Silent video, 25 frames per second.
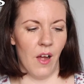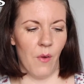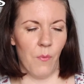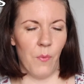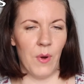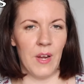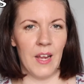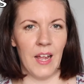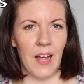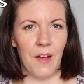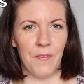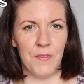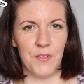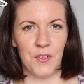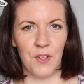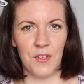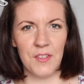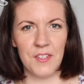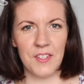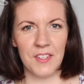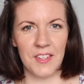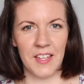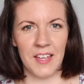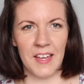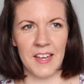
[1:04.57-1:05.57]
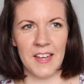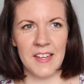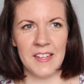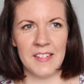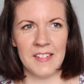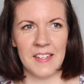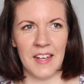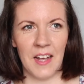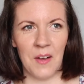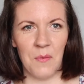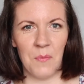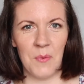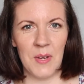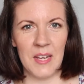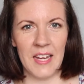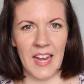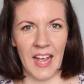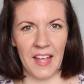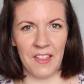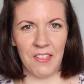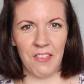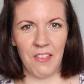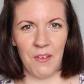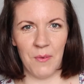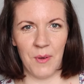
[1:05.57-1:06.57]
We have tons of these and we
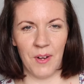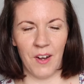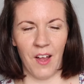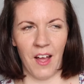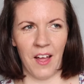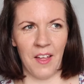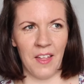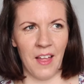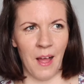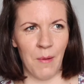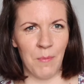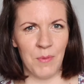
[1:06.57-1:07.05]
get through a lot.